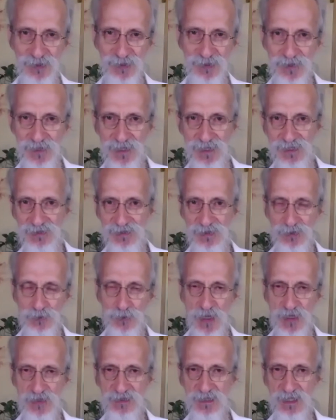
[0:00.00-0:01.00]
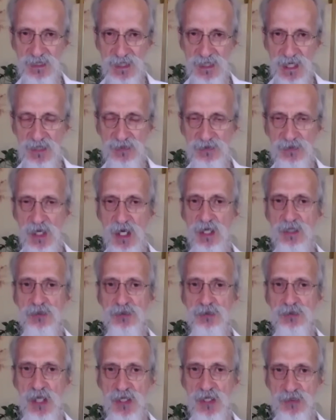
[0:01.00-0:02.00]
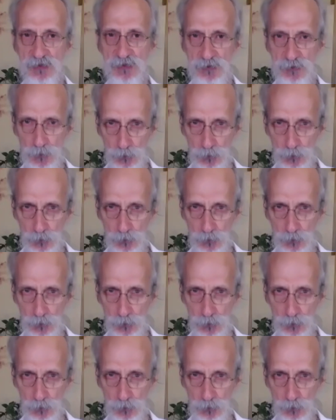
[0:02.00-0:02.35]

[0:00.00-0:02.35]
is translated as a gesture,